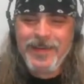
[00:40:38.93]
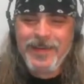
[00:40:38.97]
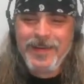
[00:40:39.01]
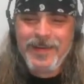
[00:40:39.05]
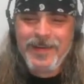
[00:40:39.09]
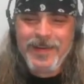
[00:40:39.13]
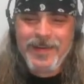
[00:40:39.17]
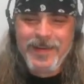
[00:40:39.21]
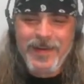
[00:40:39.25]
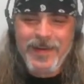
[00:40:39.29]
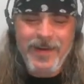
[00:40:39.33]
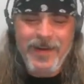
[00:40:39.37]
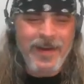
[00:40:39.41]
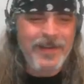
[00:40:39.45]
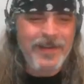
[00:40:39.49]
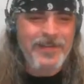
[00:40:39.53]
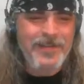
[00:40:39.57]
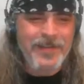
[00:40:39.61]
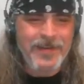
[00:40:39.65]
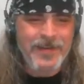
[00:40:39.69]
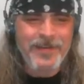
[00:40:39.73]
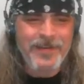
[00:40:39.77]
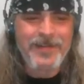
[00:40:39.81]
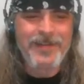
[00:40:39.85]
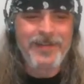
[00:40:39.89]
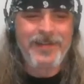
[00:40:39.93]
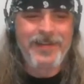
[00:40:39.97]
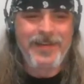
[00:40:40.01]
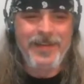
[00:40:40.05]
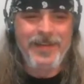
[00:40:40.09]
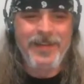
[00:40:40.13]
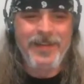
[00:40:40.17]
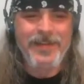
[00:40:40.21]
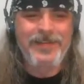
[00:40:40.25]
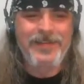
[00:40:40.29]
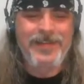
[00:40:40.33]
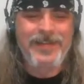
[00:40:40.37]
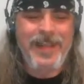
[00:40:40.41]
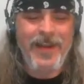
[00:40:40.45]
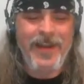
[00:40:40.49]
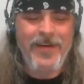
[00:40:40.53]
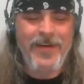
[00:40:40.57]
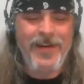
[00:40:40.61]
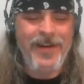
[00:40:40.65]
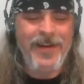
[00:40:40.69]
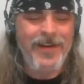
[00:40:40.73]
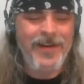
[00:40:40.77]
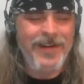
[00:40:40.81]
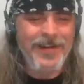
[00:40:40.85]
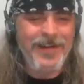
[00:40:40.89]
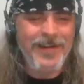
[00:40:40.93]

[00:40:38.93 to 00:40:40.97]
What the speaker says: All right, so let's carry on here.